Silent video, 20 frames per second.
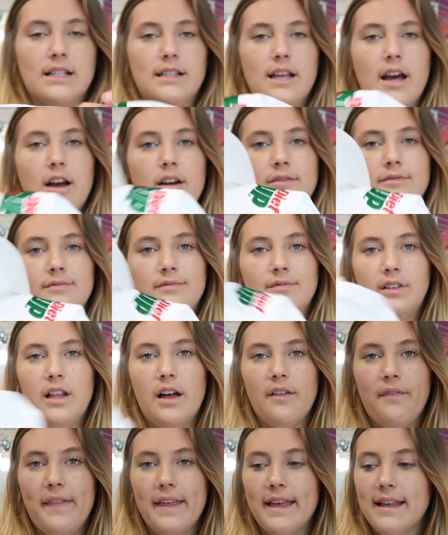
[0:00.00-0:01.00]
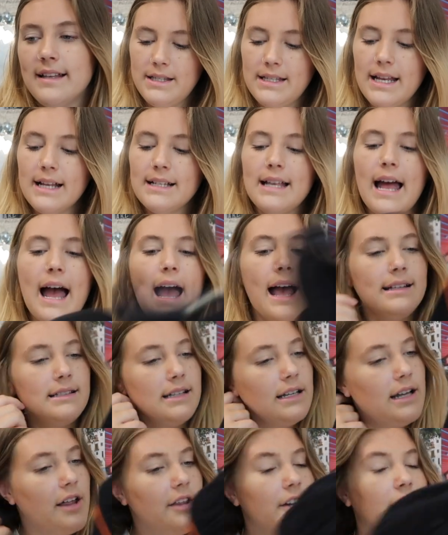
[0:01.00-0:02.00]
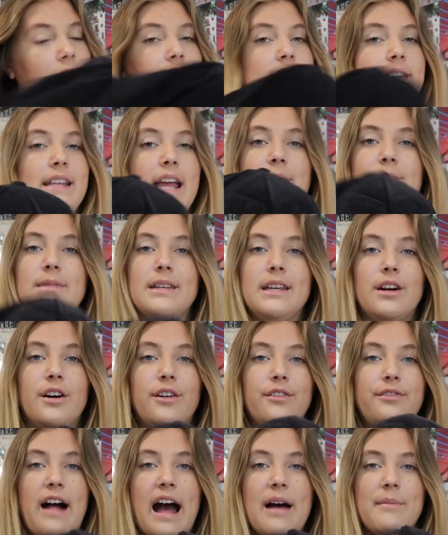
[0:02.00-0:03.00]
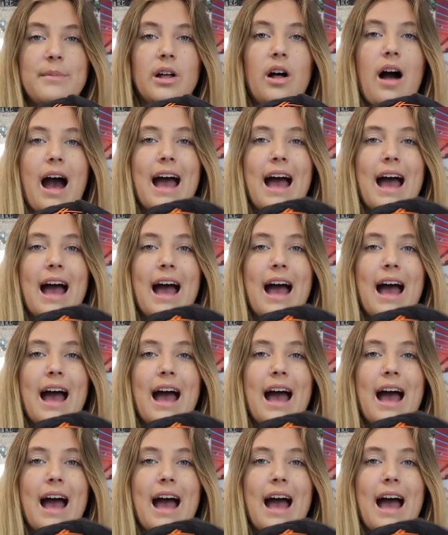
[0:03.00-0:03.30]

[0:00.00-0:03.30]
so love this. This next hat is another same deal, flat bill.